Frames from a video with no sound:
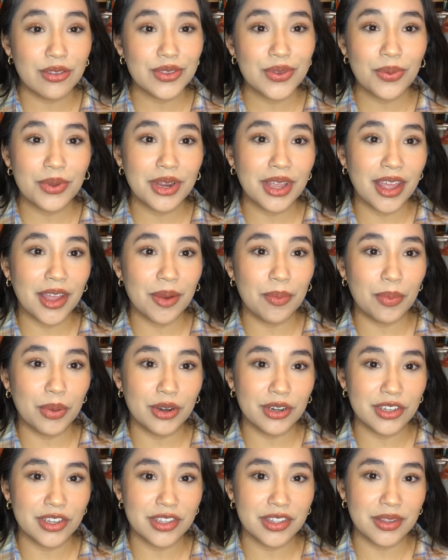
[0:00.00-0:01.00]
So I went ahead and
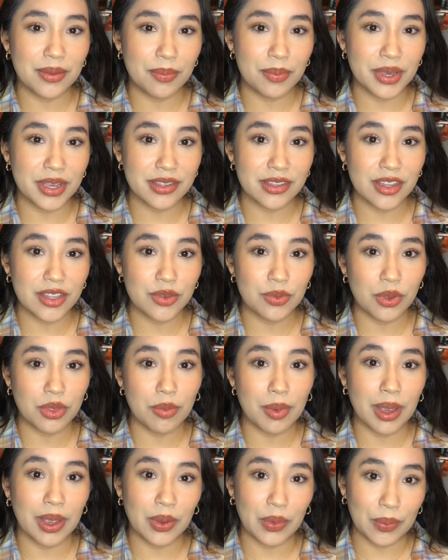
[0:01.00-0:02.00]
purchased some pieces with
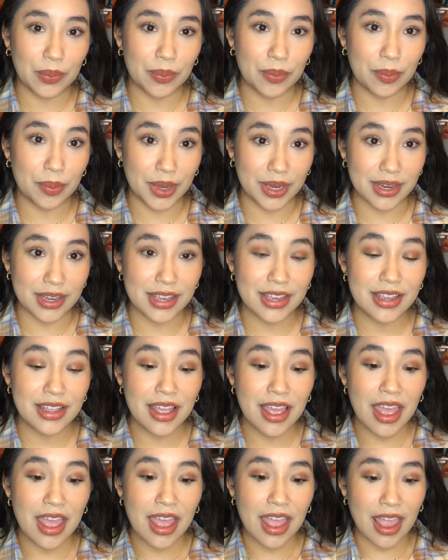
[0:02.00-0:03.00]
my own money,
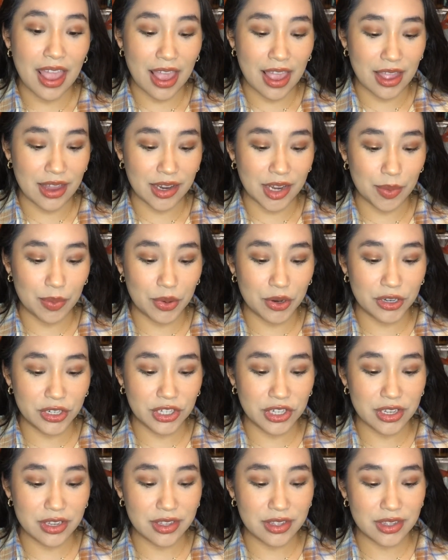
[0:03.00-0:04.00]
and I
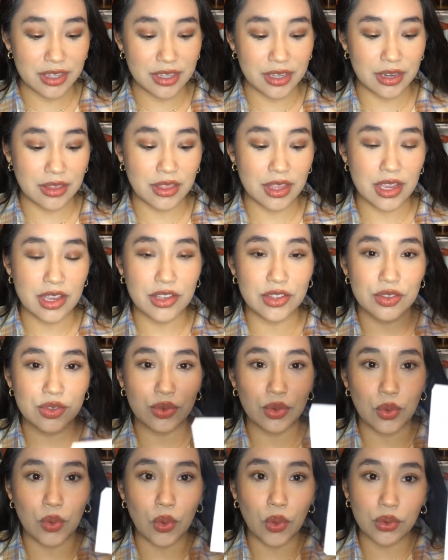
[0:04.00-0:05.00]
purchased these
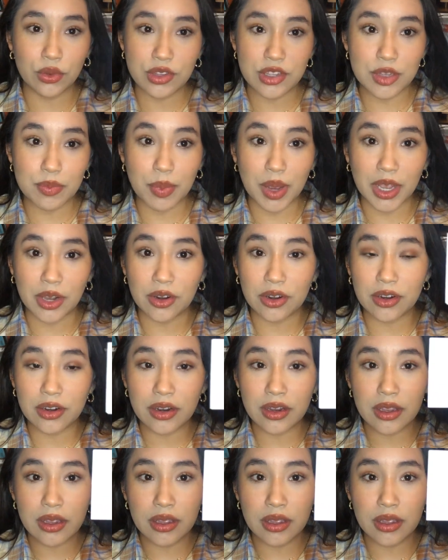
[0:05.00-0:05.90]
gold snakes.